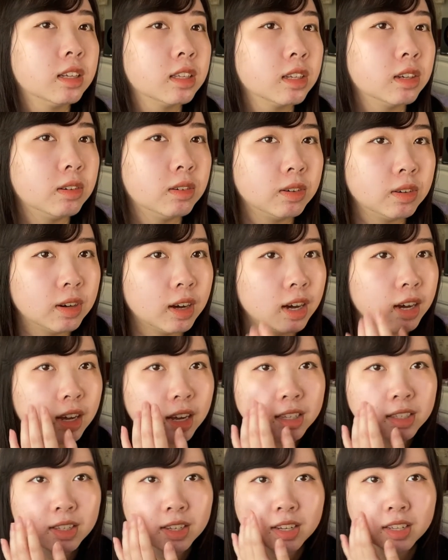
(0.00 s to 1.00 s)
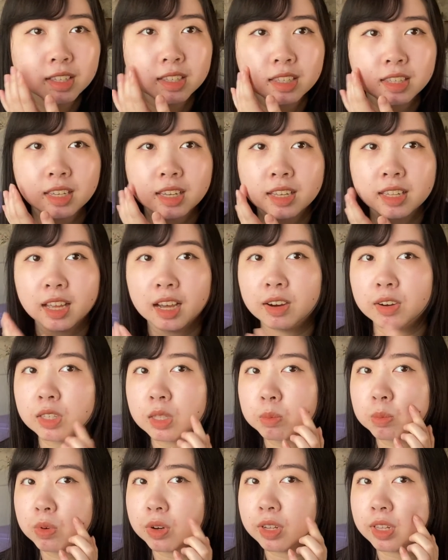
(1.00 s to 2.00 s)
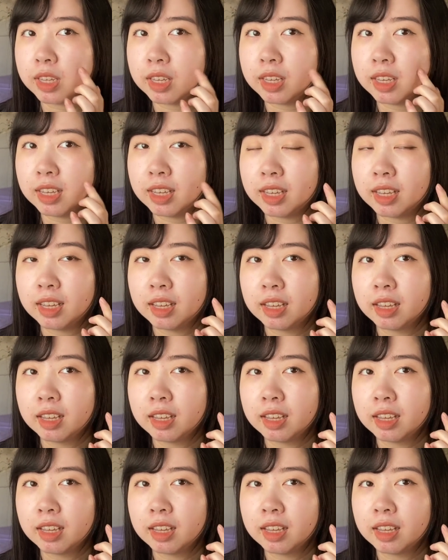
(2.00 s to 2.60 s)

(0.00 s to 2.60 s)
So as you can see now, it's pretty